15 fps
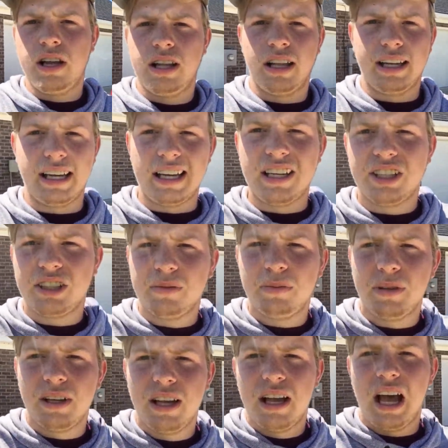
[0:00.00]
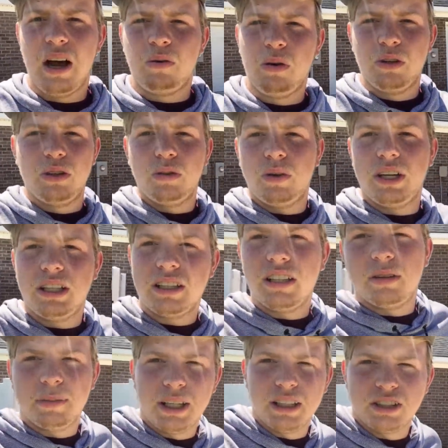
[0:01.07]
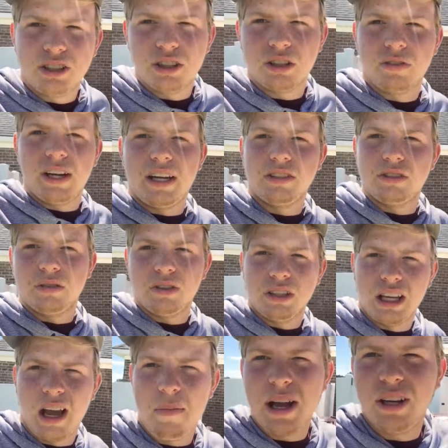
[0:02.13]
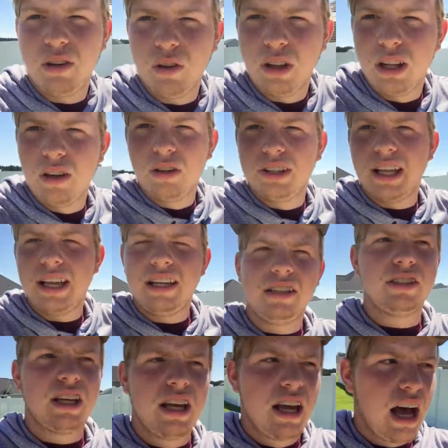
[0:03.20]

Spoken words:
like engine, I won't do anything to make this truck faster, really. I might do little things.